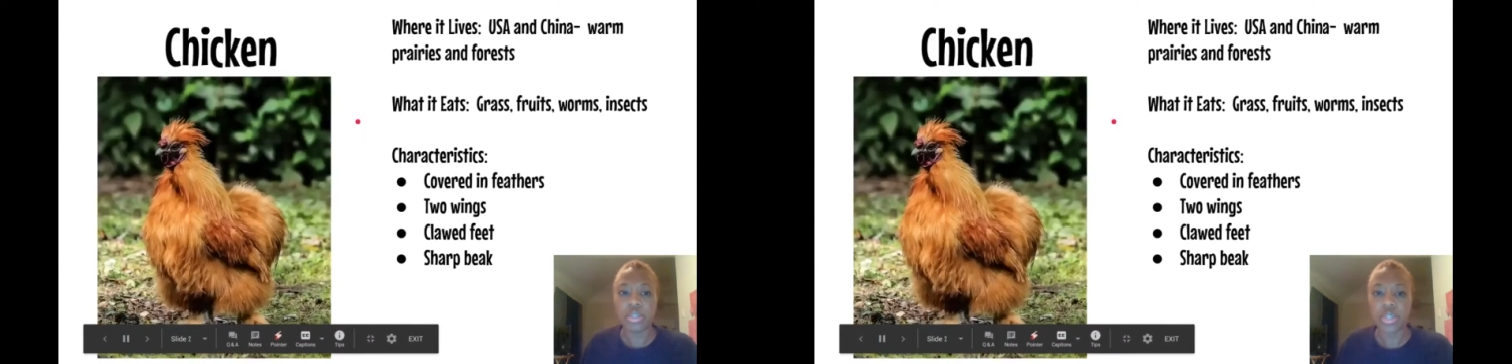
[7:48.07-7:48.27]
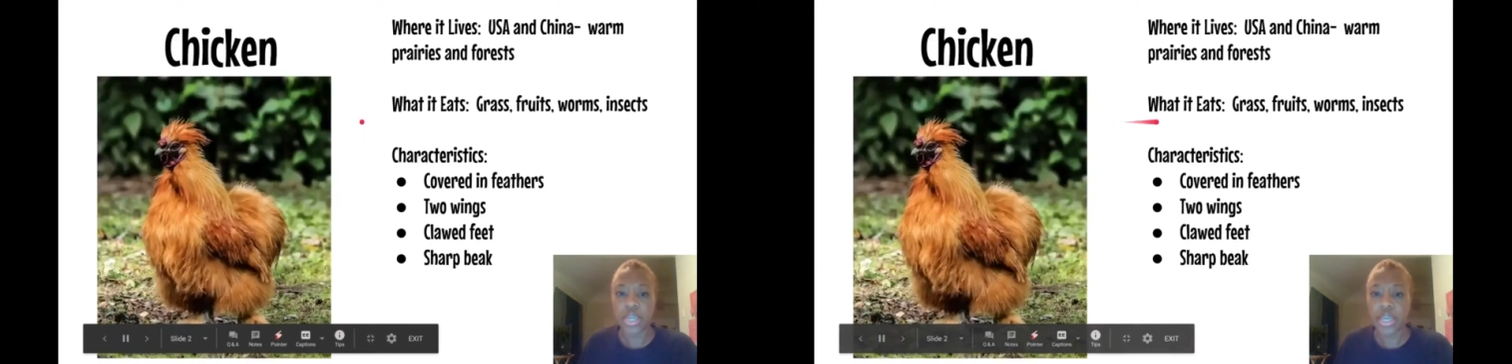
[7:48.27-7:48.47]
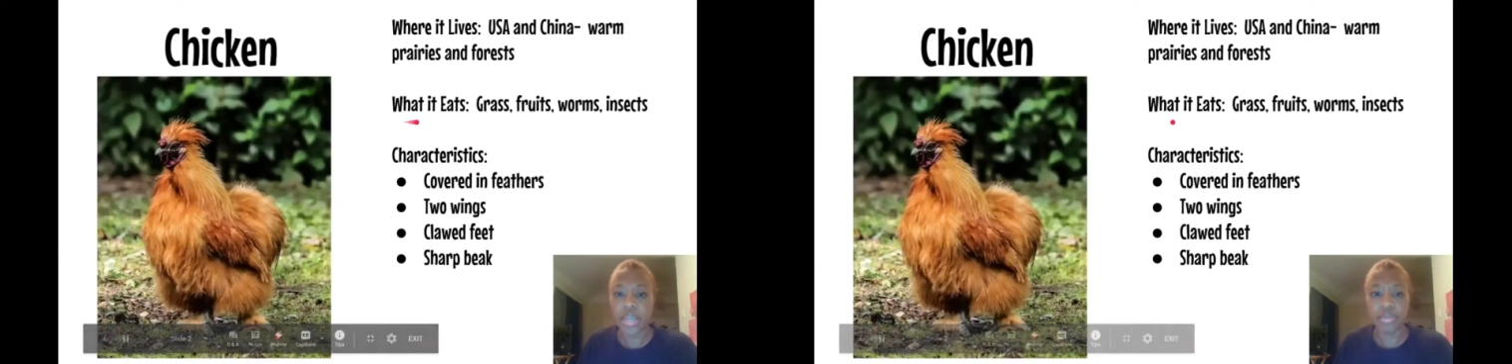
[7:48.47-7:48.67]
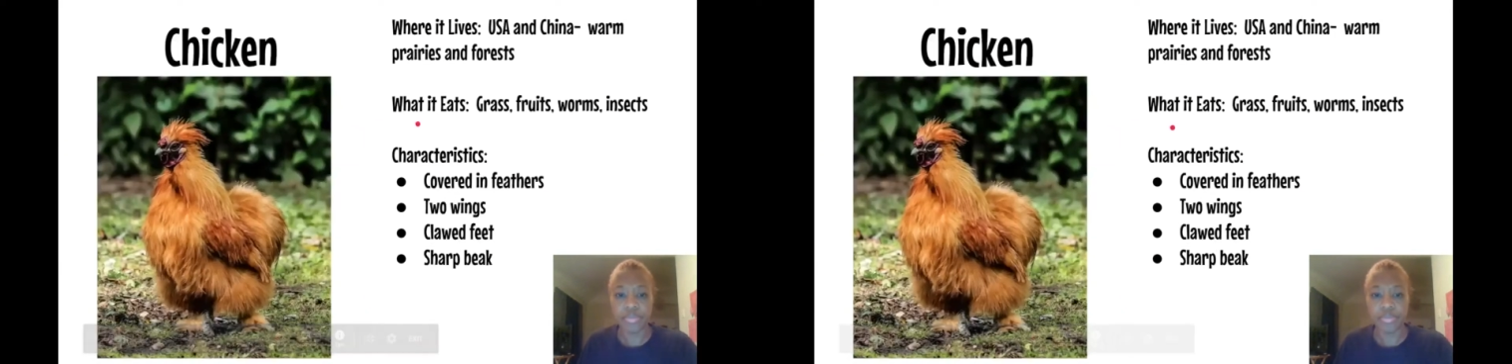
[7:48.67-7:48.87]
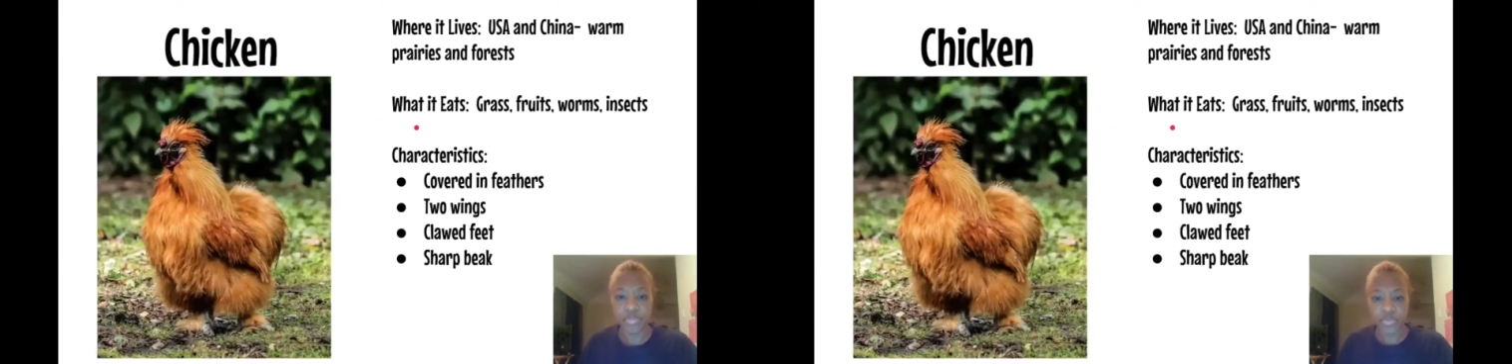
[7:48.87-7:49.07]
Okay,
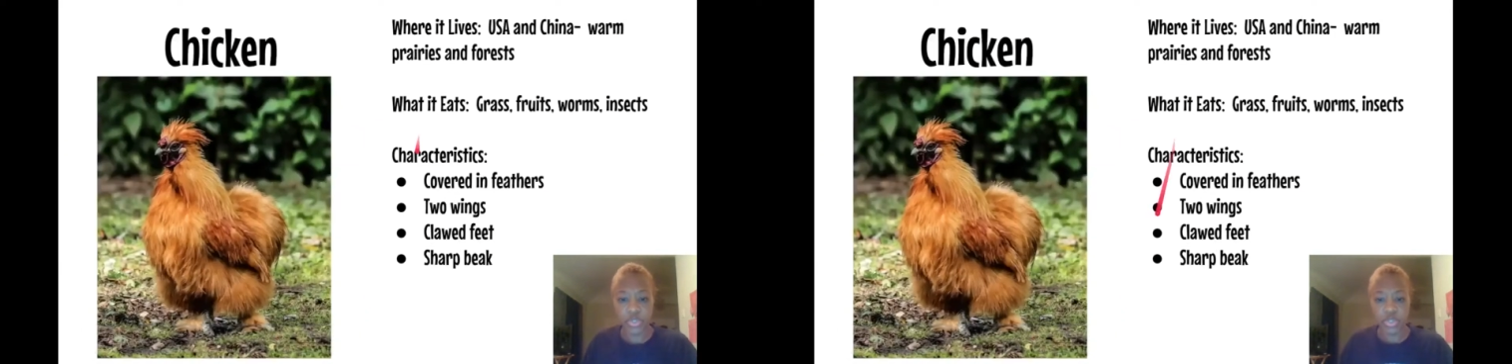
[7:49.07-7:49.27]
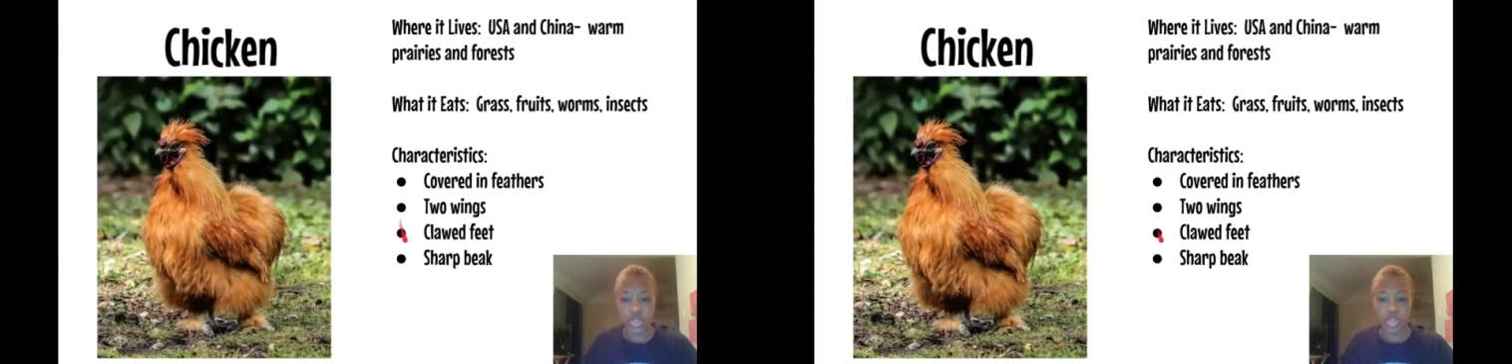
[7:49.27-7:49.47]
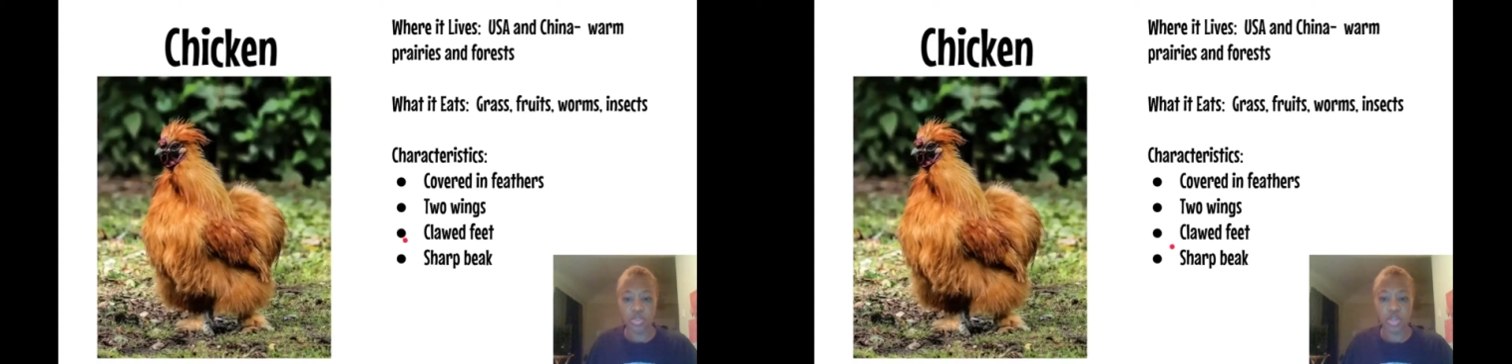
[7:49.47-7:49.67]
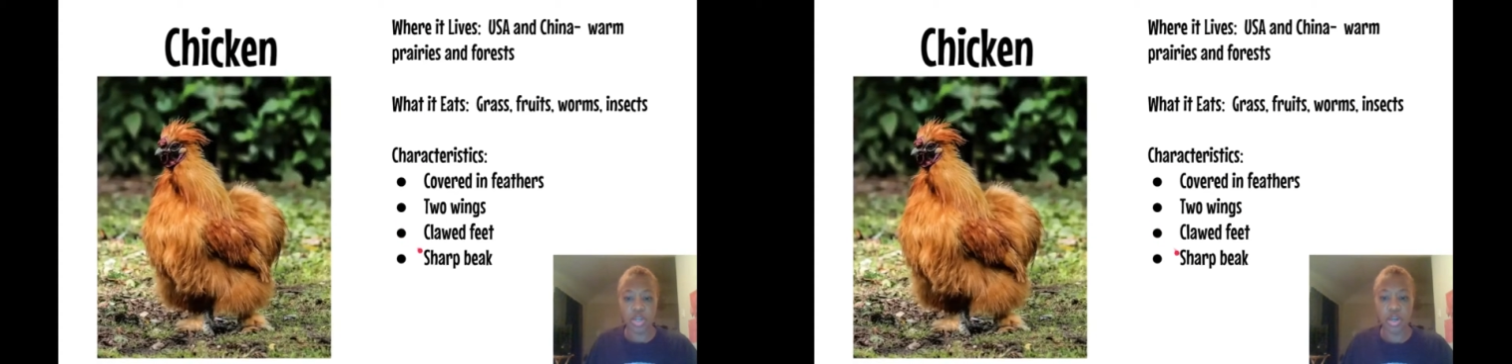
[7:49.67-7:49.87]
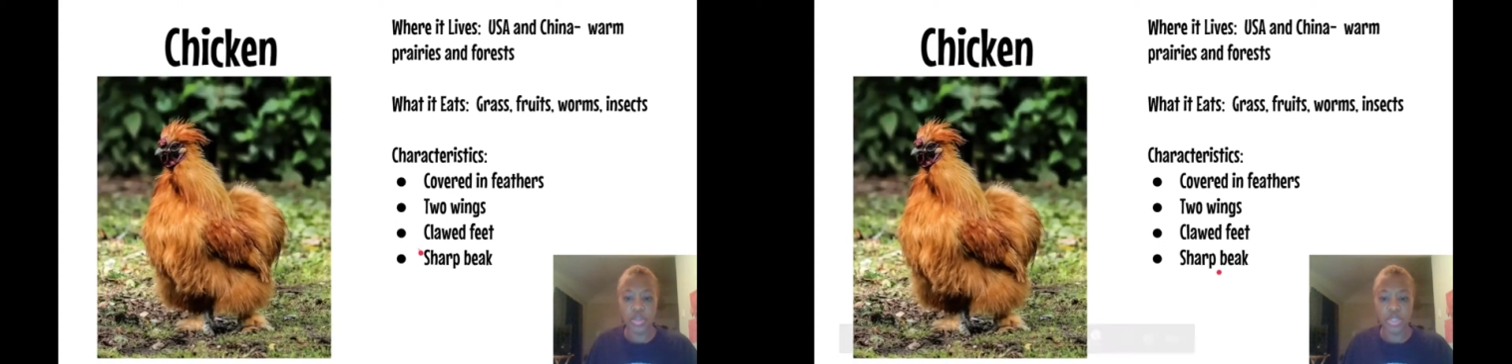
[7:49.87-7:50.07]
so those are all the